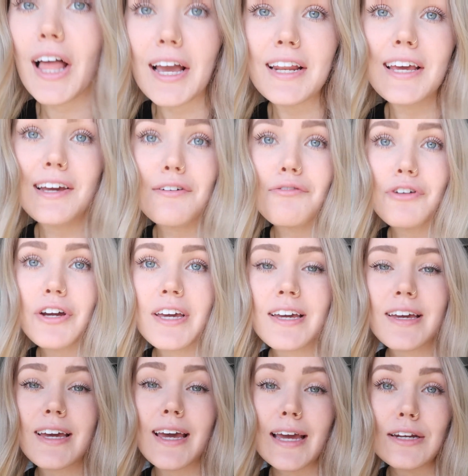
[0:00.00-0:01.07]
lighting a
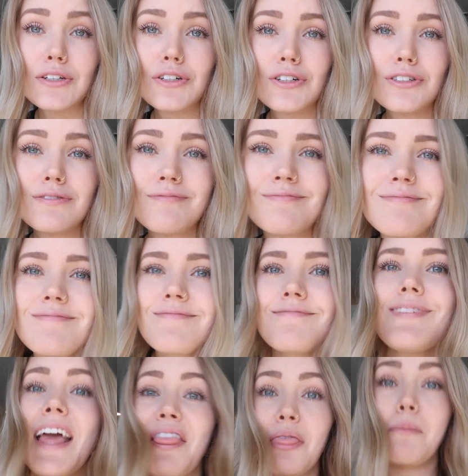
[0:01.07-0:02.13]
freaking candle
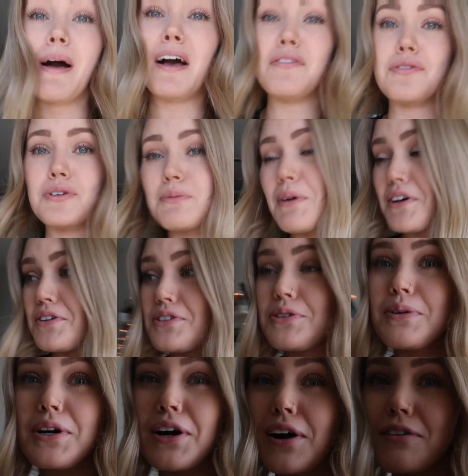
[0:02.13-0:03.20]
in the bathroom while you
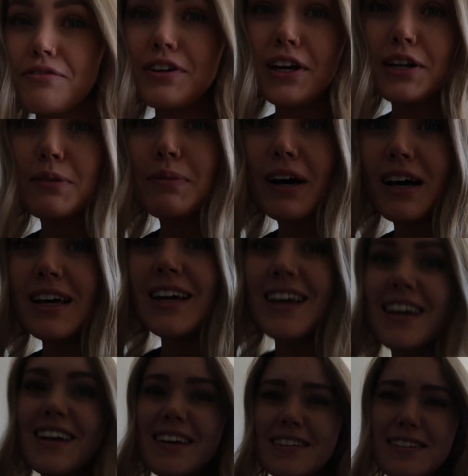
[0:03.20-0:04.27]
do a coffee enema
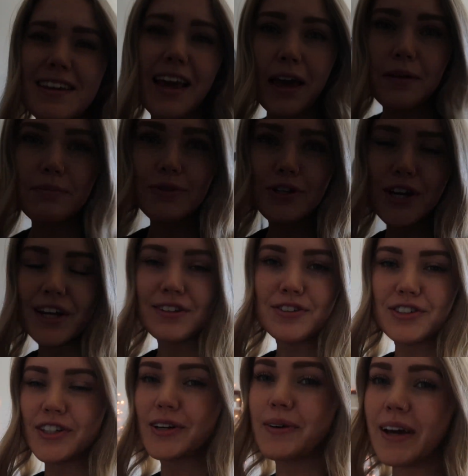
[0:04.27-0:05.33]
is a game changer,